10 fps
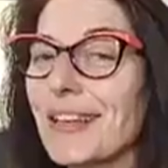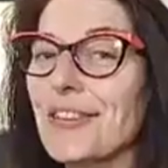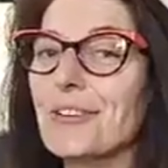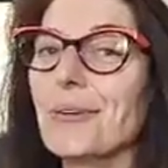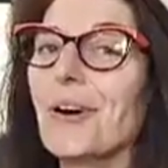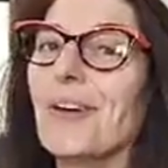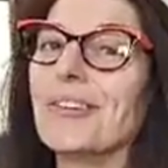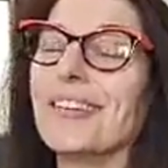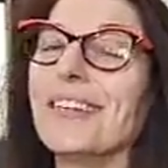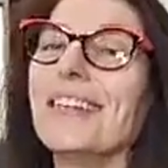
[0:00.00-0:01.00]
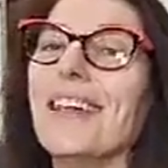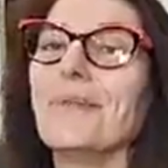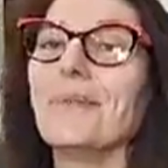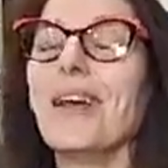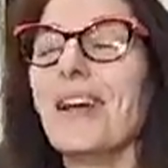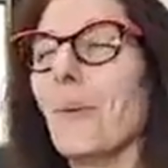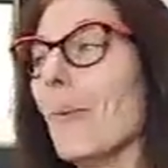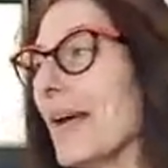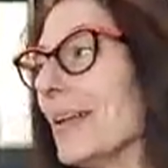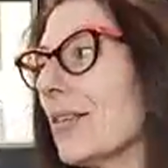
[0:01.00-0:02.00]
as you call in and
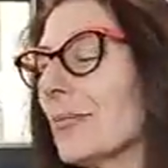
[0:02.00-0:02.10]
win.